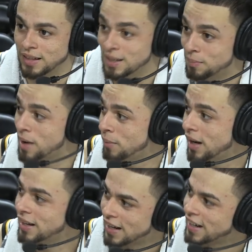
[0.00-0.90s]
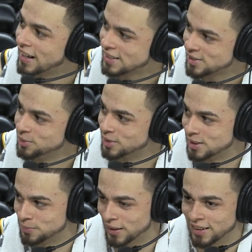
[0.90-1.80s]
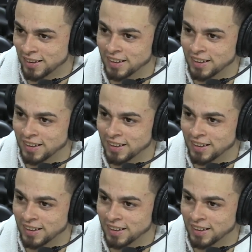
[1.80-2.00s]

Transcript: in my mind I, I gotta shoot this but